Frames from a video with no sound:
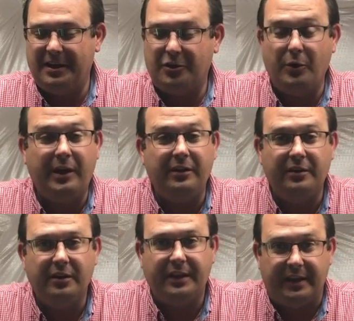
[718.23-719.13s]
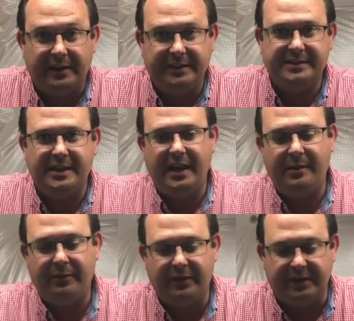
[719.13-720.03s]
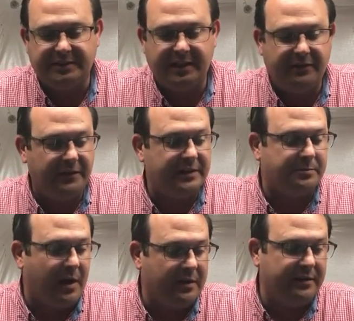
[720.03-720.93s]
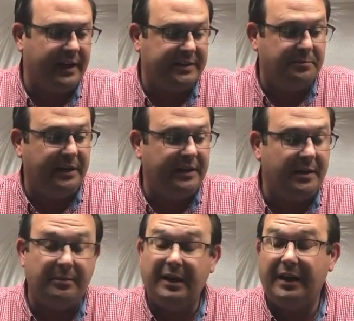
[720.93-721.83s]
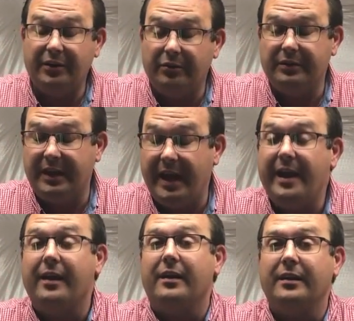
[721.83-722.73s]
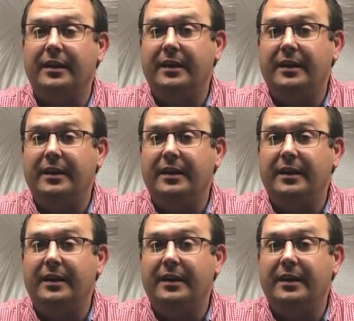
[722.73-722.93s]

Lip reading: Quick and dirty is the name of this. If this model gets beat up, I don't care.